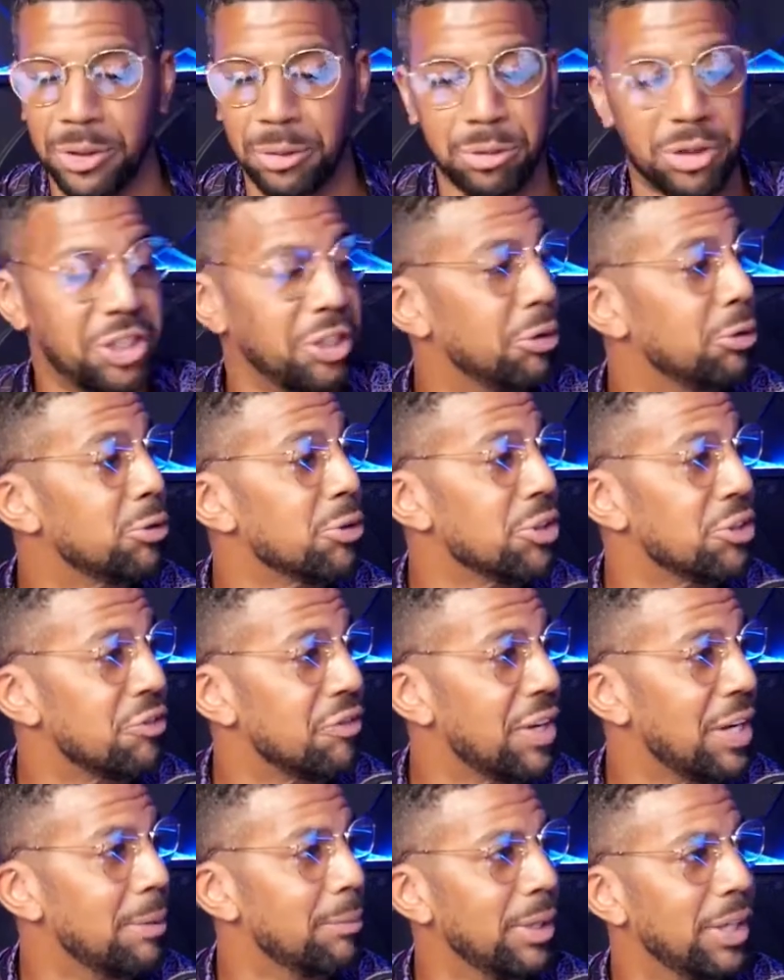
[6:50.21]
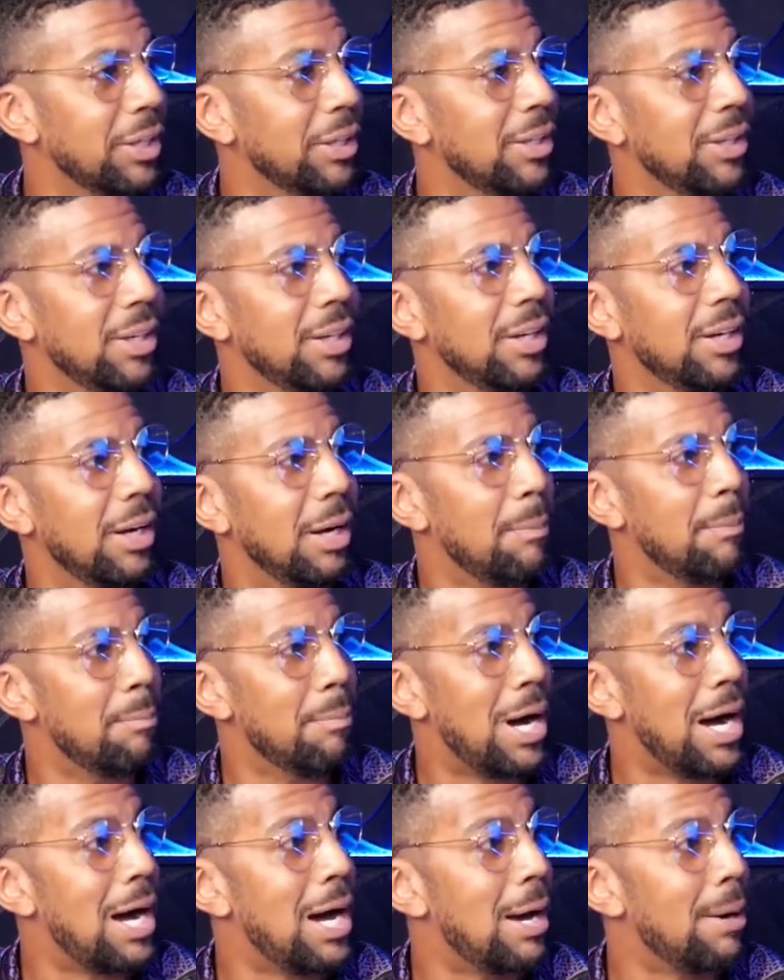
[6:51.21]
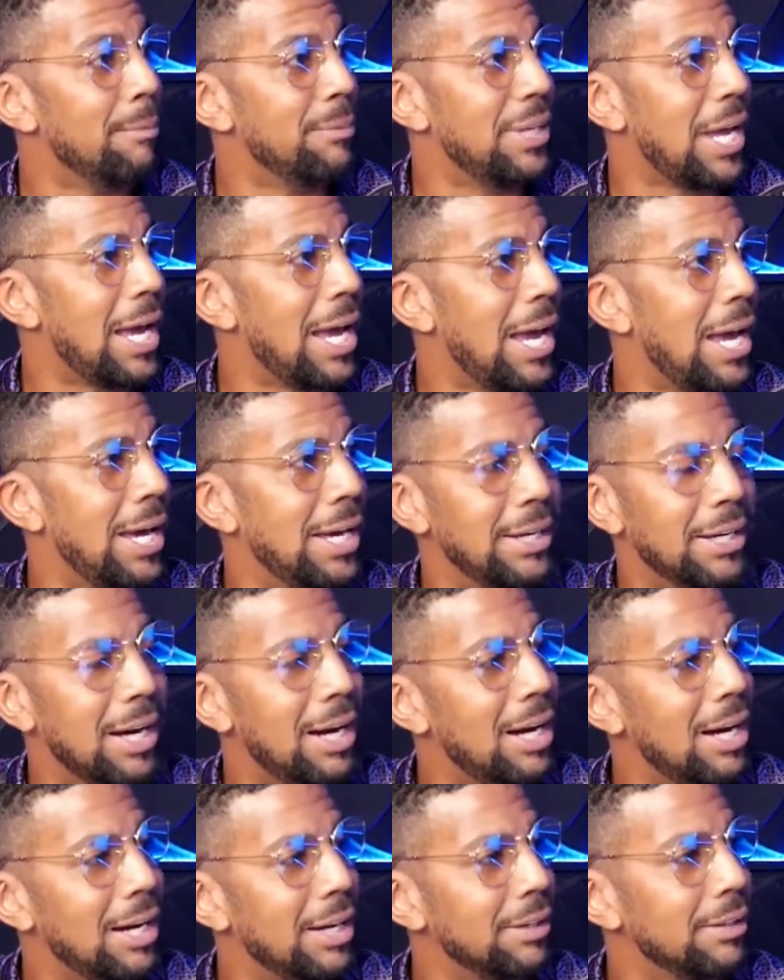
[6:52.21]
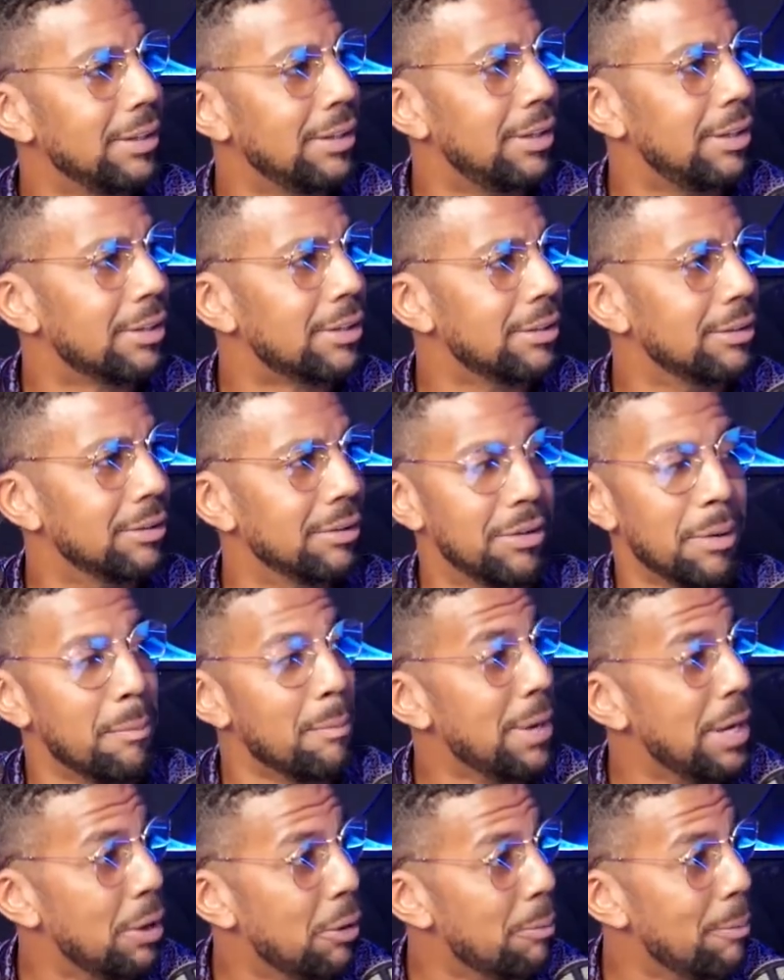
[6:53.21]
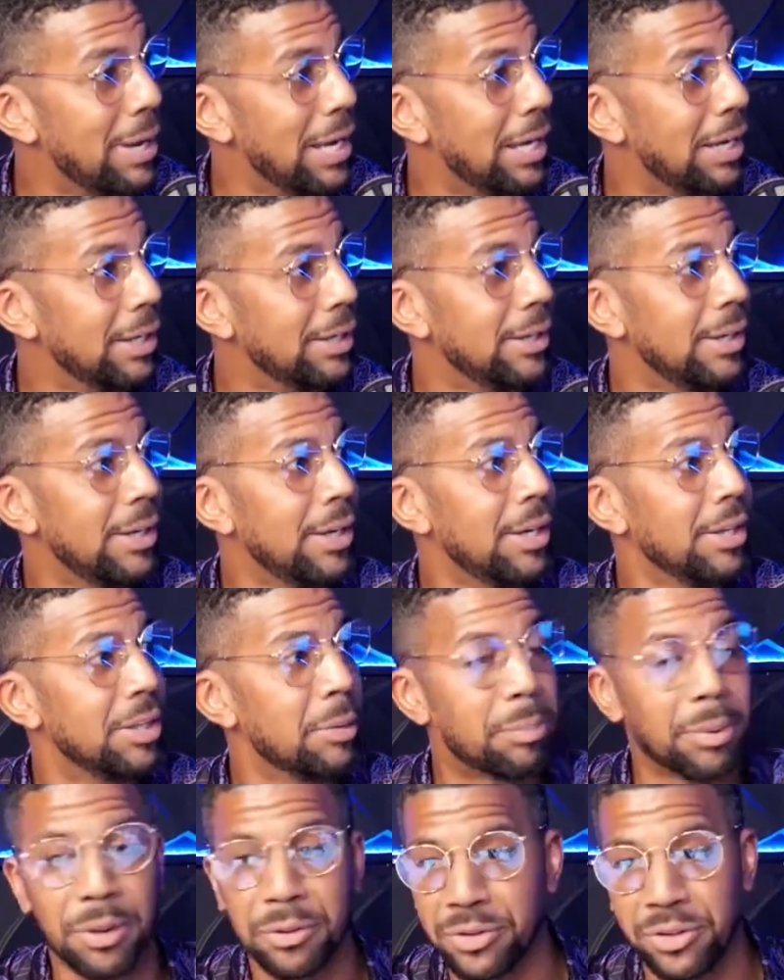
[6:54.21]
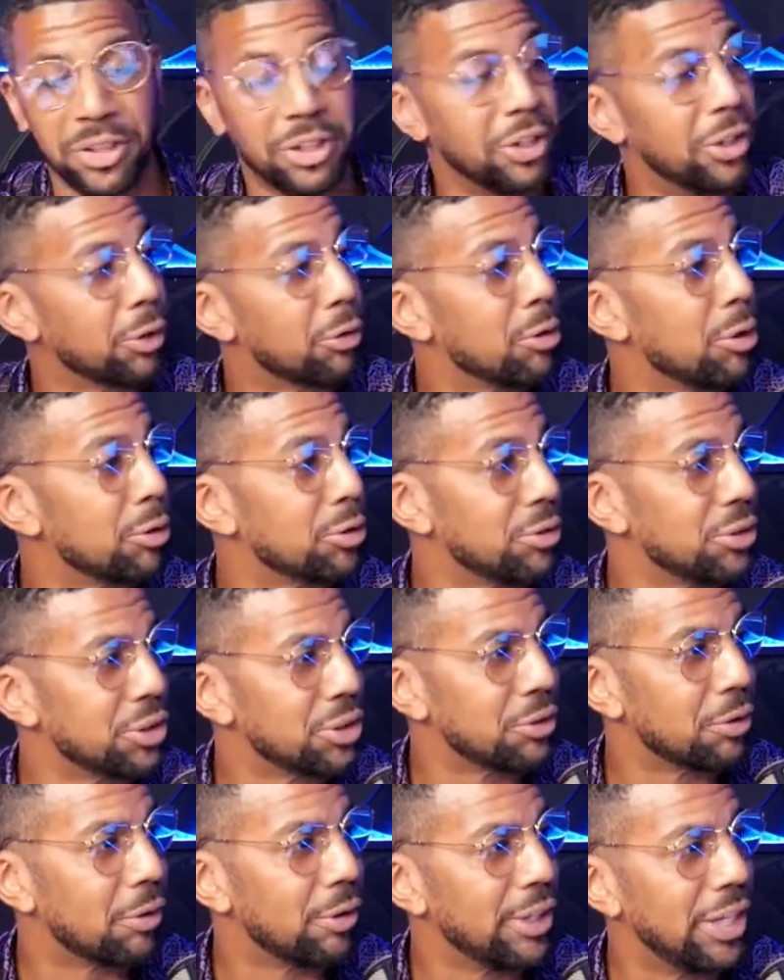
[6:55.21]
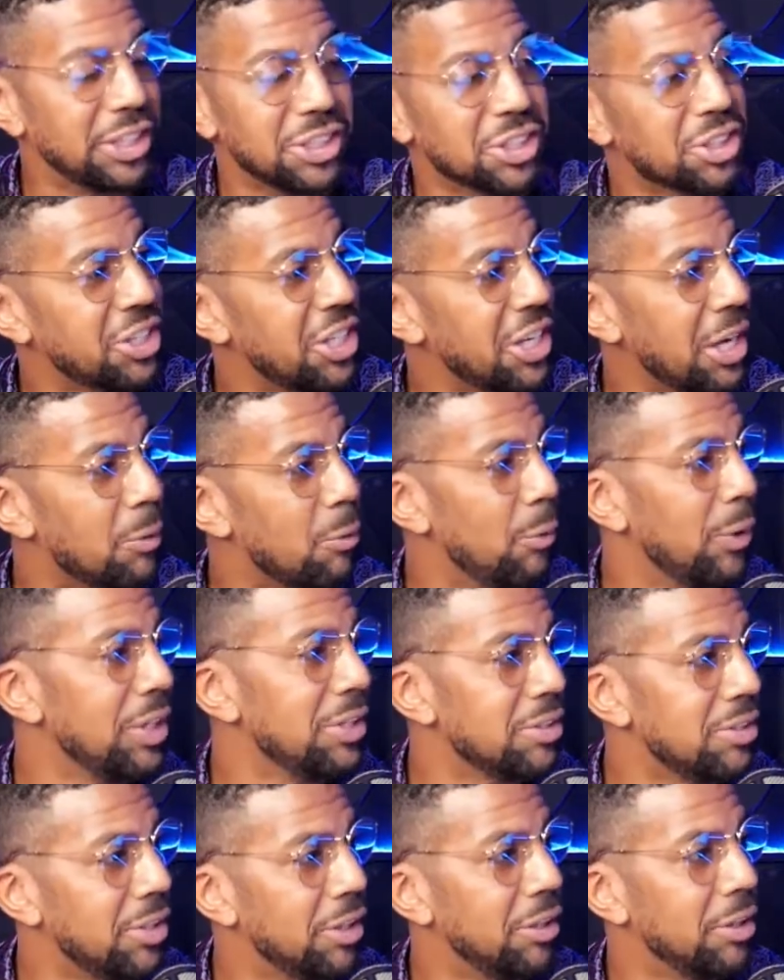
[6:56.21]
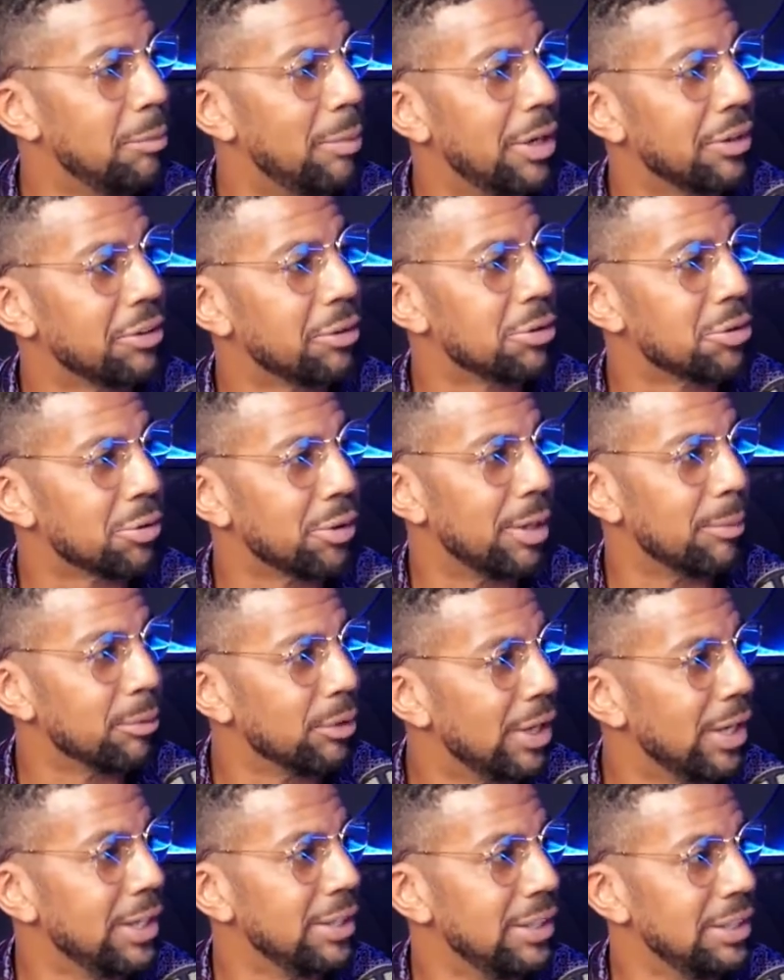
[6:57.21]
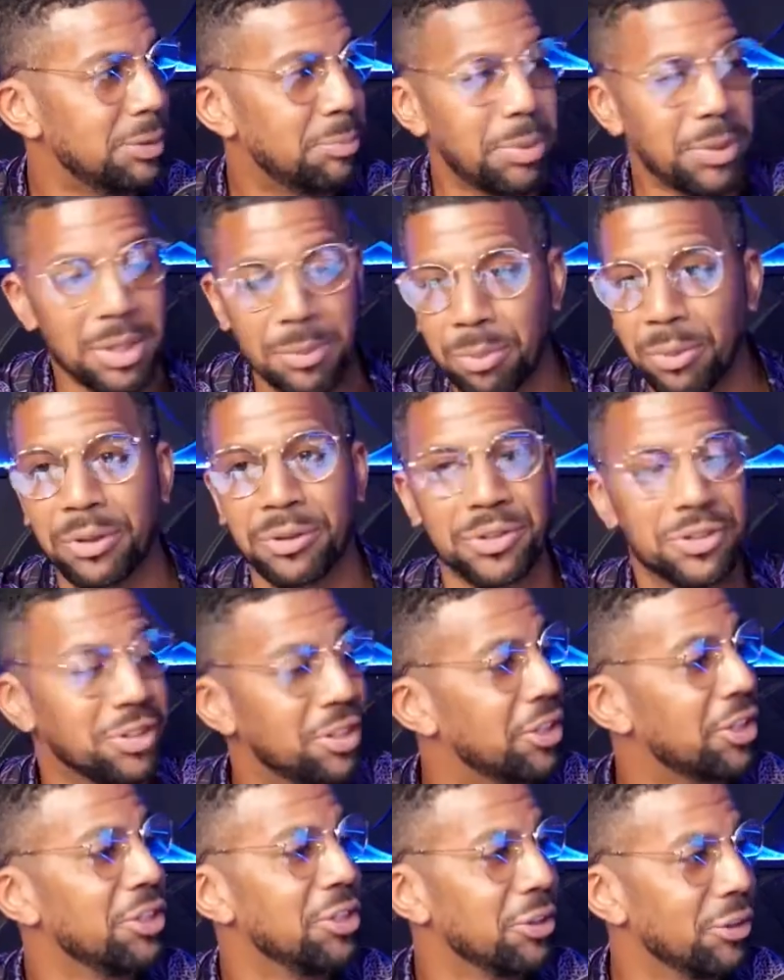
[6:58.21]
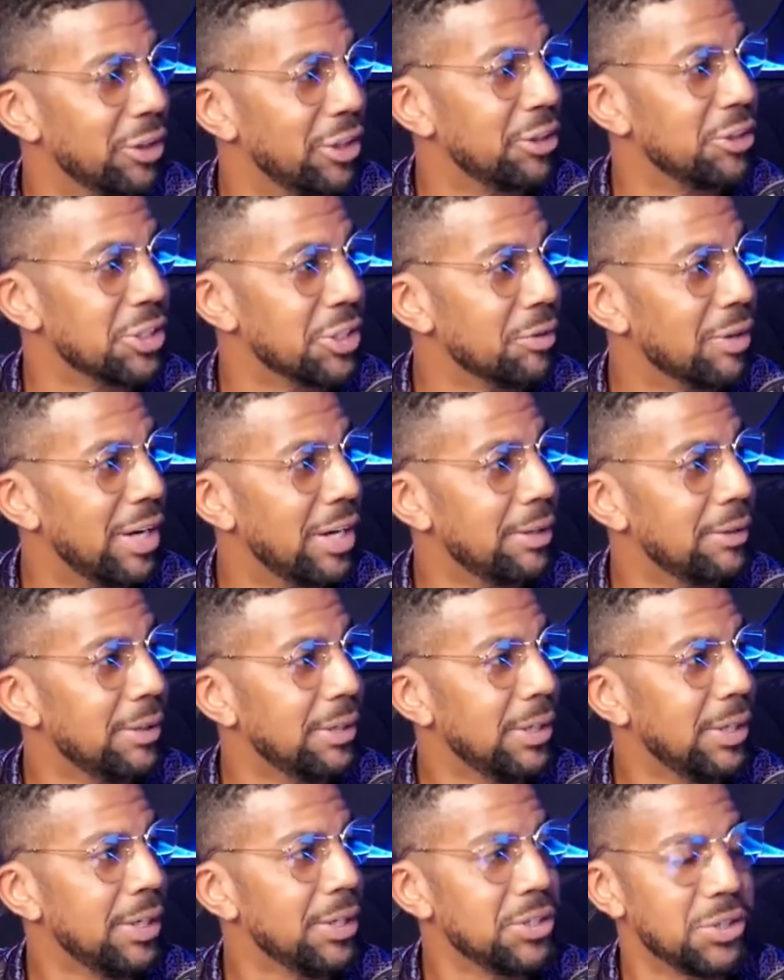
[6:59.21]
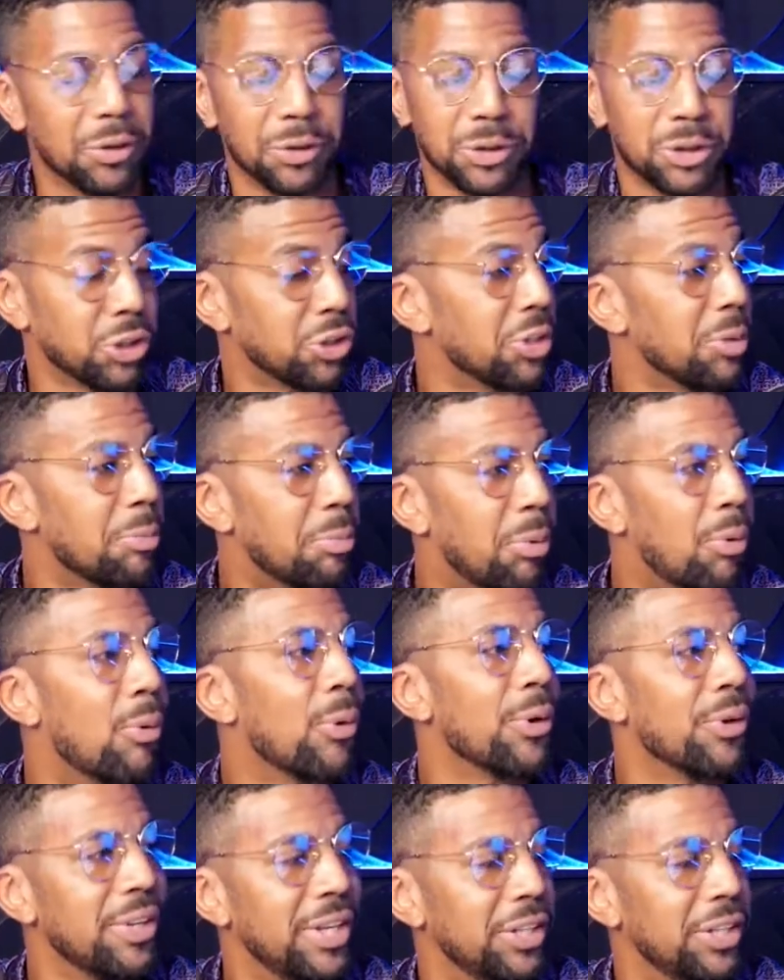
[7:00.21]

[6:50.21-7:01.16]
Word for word: your children's family mom, dad, aunt, uncle, the mailman, the person in the grocery store that just can't wait to tell you about their trip, right? These yeah. people are sucking your energy, right? Mm-hmm. So it's just important